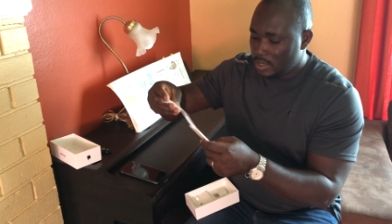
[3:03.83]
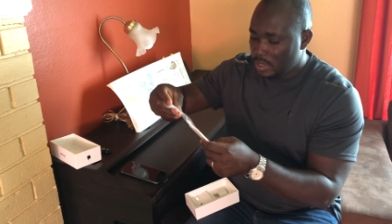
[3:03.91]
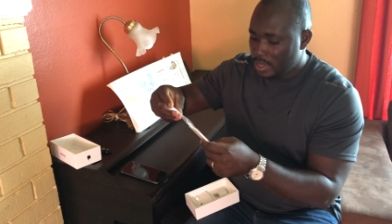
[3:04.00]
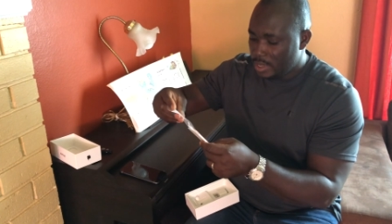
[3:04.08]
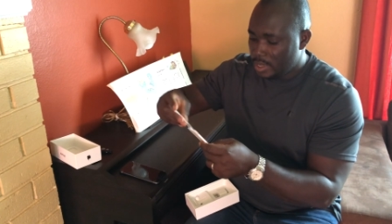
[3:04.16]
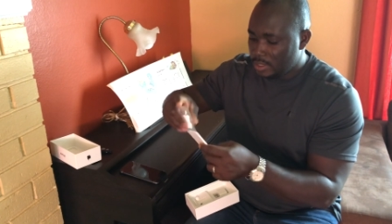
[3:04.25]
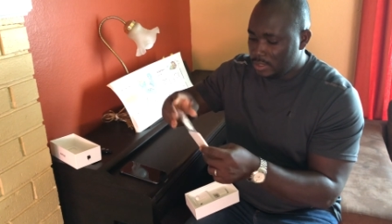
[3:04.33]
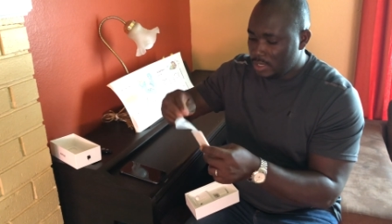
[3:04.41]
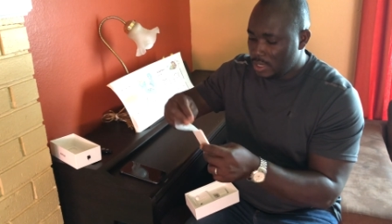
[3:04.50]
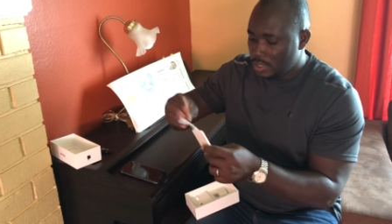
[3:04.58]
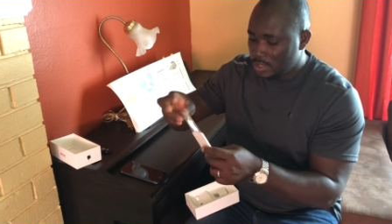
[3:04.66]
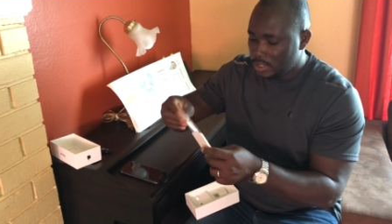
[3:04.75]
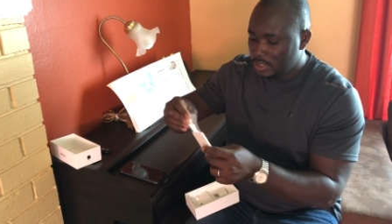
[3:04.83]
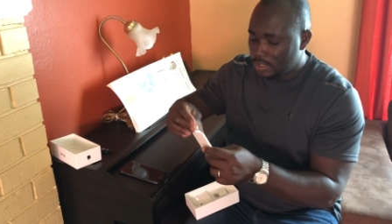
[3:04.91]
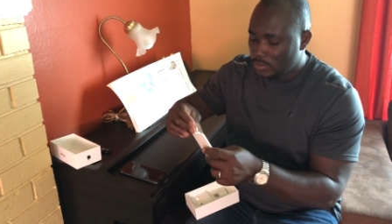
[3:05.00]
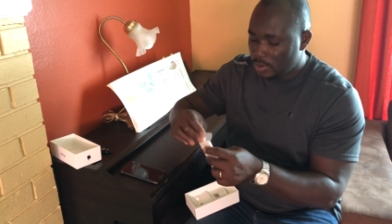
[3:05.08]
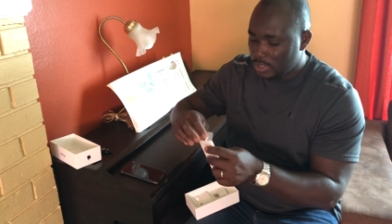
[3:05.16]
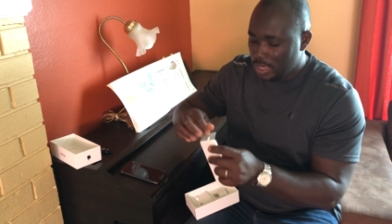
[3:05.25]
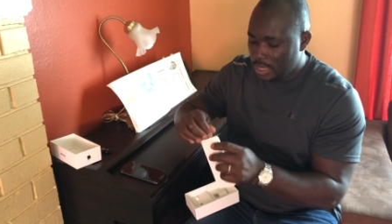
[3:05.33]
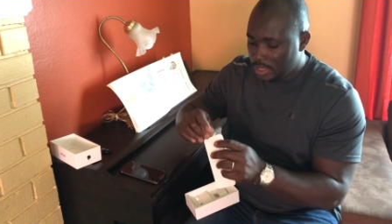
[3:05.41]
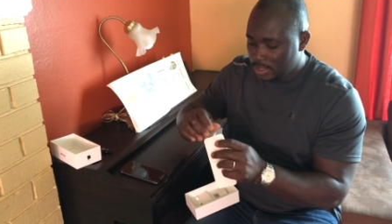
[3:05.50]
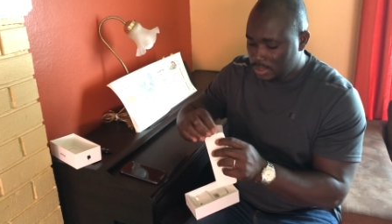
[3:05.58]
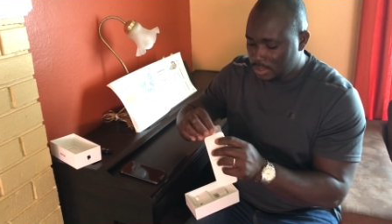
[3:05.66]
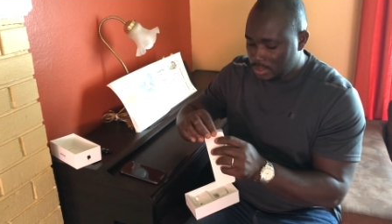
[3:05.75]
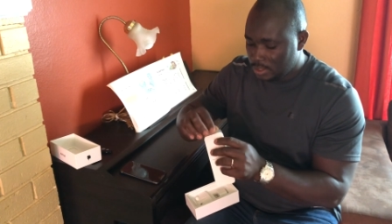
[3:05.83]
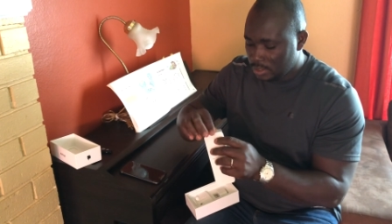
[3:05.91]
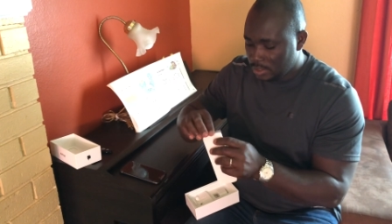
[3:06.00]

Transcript: And let's see what else.